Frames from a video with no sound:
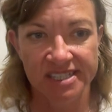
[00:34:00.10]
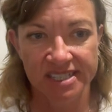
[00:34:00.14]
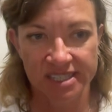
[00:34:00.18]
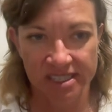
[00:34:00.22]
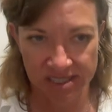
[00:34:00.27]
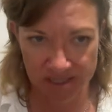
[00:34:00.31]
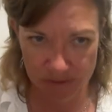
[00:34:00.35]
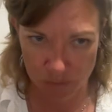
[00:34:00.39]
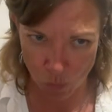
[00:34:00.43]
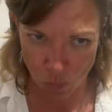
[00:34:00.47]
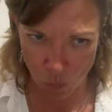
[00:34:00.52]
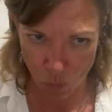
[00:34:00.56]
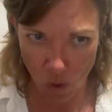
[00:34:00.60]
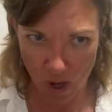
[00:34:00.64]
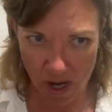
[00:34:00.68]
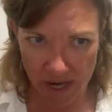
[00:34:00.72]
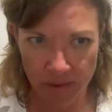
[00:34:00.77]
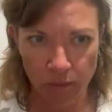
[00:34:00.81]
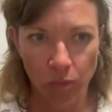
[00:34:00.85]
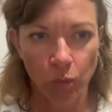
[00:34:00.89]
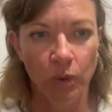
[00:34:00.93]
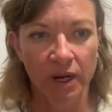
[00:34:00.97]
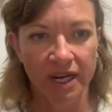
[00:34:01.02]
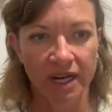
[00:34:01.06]
is
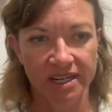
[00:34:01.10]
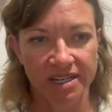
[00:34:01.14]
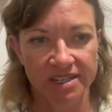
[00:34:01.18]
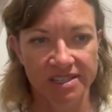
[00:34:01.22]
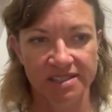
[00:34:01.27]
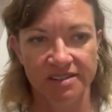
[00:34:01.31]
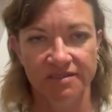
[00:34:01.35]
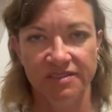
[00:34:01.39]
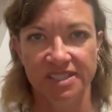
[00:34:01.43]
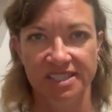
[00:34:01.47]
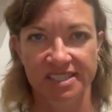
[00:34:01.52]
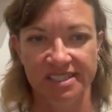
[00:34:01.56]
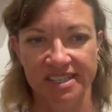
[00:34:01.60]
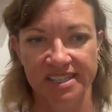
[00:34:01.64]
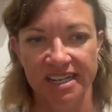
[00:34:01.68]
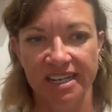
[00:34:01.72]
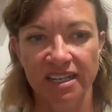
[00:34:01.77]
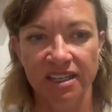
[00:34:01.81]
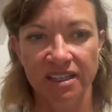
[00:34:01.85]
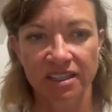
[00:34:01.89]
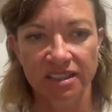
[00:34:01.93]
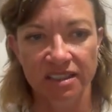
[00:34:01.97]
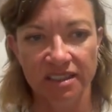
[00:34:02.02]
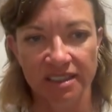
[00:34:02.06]
one, weakness of a
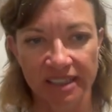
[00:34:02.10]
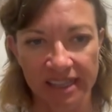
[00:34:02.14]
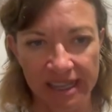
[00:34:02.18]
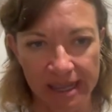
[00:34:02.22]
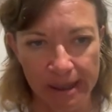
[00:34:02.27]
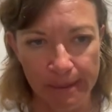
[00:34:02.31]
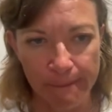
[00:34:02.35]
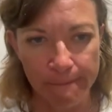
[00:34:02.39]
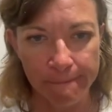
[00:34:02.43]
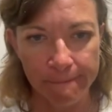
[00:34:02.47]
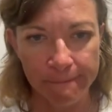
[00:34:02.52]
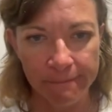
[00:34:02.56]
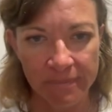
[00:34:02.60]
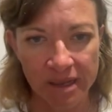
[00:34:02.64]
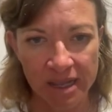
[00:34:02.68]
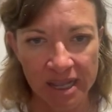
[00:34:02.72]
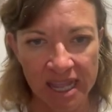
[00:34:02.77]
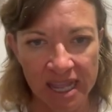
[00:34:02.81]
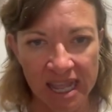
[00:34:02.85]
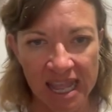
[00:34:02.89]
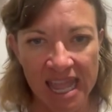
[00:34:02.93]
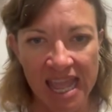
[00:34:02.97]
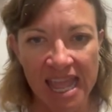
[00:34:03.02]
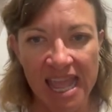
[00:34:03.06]
single limb.
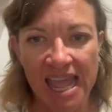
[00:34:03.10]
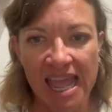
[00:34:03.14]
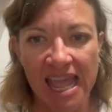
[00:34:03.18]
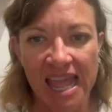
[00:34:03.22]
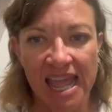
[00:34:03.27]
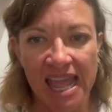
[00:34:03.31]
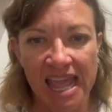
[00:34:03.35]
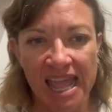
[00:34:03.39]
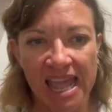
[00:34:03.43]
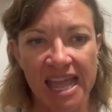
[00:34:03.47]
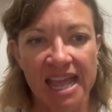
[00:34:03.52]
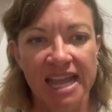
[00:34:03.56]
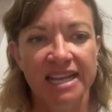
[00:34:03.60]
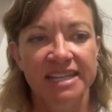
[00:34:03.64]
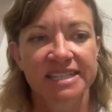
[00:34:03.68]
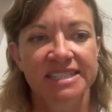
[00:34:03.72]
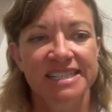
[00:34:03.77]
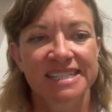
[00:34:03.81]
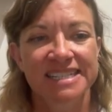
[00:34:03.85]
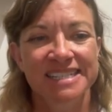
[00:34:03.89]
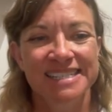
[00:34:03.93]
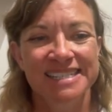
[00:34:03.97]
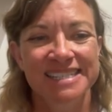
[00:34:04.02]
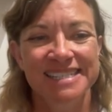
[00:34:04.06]

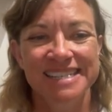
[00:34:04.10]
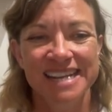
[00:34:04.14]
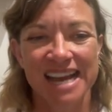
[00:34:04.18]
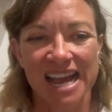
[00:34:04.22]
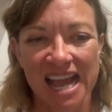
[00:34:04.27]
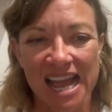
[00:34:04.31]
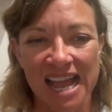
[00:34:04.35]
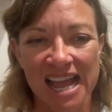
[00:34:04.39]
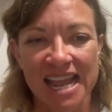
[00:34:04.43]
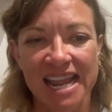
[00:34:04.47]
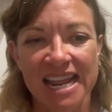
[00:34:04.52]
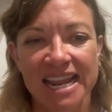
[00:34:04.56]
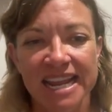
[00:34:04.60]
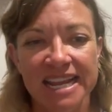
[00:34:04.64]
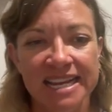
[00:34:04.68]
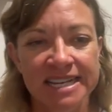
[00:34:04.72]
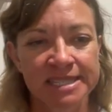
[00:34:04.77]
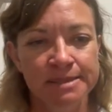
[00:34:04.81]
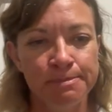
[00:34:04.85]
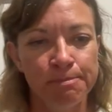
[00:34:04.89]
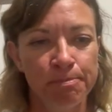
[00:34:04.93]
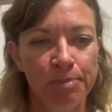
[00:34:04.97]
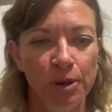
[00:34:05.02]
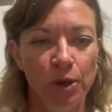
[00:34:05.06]
And di
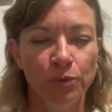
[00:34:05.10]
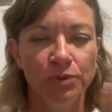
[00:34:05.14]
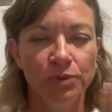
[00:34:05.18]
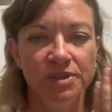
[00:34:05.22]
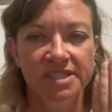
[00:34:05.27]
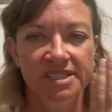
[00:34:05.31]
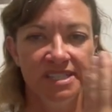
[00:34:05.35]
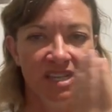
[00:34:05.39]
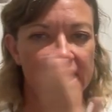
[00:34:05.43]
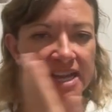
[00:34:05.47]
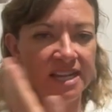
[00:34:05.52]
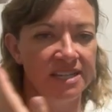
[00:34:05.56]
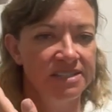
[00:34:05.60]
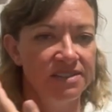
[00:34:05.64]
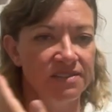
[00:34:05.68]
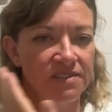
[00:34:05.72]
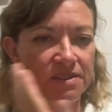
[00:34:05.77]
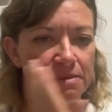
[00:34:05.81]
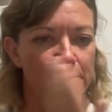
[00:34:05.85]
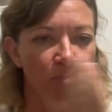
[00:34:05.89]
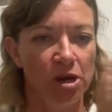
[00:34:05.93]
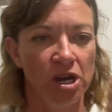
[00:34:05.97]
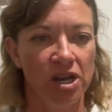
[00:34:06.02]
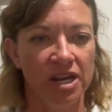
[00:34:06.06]
is both sides of
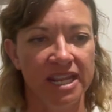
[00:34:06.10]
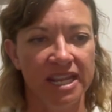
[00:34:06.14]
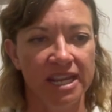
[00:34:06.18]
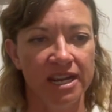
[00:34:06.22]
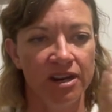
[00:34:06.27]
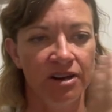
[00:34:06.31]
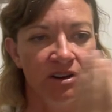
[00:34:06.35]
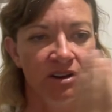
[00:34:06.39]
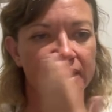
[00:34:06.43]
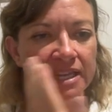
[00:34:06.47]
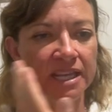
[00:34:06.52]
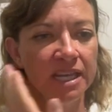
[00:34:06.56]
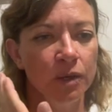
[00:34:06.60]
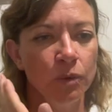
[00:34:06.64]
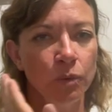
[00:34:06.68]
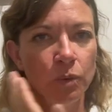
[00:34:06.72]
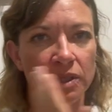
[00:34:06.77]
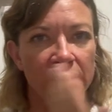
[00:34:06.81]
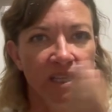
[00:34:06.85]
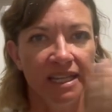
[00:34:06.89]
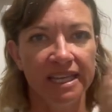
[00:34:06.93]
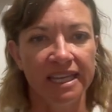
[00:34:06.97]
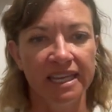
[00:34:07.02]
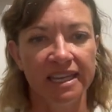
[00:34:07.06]
the body are
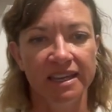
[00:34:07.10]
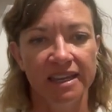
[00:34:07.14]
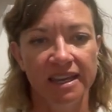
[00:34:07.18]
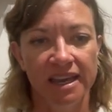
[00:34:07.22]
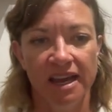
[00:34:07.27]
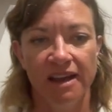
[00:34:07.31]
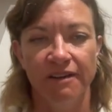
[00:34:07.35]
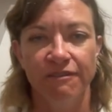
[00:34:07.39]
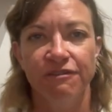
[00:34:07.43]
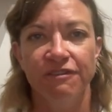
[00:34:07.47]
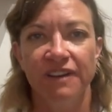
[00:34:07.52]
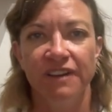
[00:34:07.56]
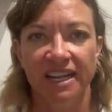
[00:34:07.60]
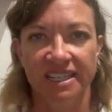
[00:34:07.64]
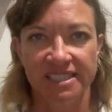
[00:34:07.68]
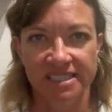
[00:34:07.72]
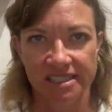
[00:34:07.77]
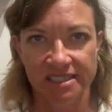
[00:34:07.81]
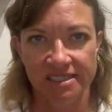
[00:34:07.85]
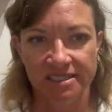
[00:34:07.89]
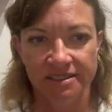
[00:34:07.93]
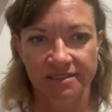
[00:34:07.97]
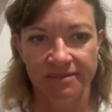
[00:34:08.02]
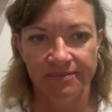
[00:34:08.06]
equally
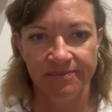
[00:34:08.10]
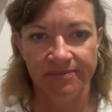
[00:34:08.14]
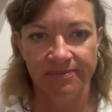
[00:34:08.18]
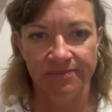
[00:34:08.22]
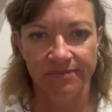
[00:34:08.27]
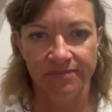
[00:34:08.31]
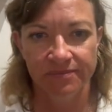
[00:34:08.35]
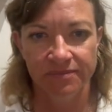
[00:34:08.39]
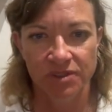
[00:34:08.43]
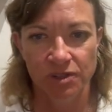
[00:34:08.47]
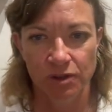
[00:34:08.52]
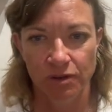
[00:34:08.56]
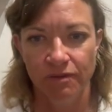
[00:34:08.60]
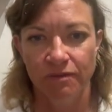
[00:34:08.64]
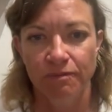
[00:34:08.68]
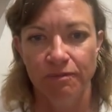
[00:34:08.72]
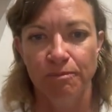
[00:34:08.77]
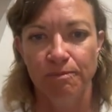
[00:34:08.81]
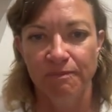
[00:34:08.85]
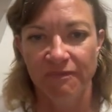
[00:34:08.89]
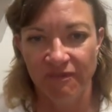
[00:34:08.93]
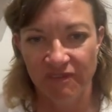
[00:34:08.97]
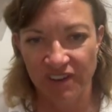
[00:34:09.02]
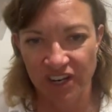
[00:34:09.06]
affected. So
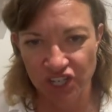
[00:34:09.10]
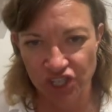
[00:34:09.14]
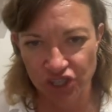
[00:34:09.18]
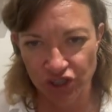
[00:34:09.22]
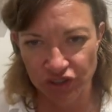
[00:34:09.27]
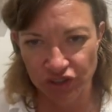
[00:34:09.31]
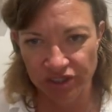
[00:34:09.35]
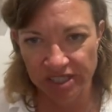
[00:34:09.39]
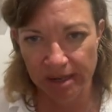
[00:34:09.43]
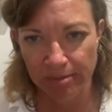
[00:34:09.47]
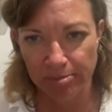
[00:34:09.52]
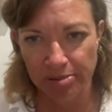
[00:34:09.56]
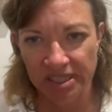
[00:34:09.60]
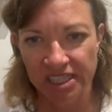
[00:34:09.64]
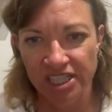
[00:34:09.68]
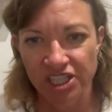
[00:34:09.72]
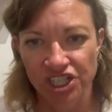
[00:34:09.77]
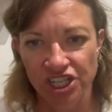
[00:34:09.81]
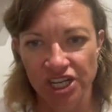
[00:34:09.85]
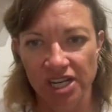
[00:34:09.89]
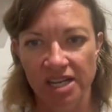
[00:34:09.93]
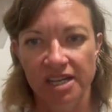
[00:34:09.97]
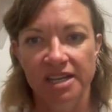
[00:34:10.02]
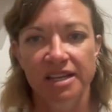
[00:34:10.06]
facial
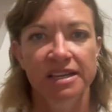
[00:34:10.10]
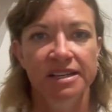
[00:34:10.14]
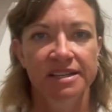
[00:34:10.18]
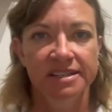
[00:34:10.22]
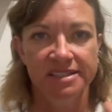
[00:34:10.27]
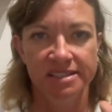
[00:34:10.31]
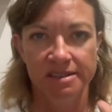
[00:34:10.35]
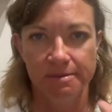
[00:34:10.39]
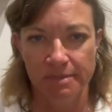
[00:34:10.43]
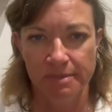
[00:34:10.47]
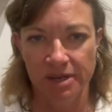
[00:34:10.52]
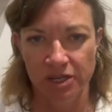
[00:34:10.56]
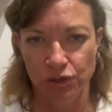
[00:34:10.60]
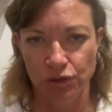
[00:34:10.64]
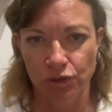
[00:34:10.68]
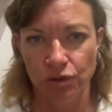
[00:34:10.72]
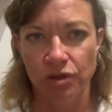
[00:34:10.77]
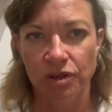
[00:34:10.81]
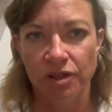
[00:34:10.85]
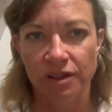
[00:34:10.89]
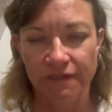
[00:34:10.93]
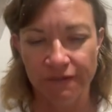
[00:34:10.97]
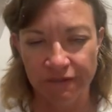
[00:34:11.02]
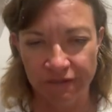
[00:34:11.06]
diplegia,
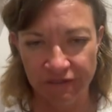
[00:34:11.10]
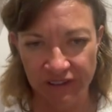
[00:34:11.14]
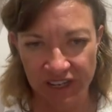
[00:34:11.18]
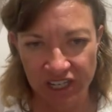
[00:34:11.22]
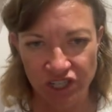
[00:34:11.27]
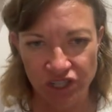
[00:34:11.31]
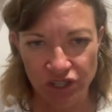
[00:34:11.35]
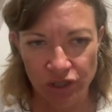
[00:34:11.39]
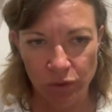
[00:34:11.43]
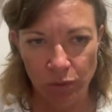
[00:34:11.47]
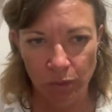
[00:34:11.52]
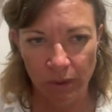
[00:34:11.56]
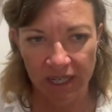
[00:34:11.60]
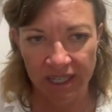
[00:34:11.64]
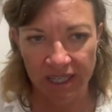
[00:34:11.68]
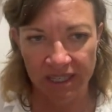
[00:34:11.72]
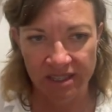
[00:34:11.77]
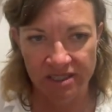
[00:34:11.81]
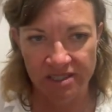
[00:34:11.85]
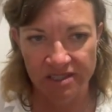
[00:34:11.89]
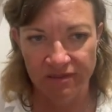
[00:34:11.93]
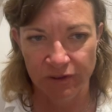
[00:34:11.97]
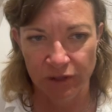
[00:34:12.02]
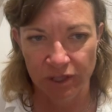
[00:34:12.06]
symmetrical facial
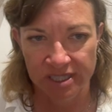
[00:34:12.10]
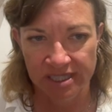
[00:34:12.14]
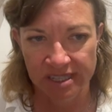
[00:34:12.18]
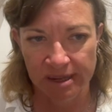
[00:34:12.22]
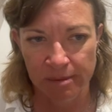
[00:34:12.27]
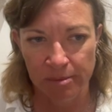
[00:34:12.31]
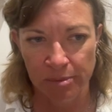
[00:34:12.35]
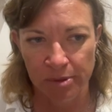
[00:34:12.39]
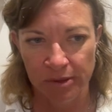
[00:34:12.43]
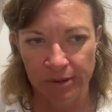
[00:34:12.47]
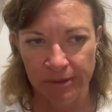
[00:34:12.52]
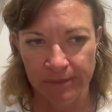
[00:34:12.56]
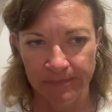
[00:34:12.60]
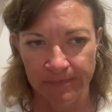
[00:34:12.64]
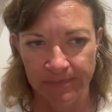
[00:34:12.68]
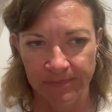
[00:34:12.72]
weakness, for example.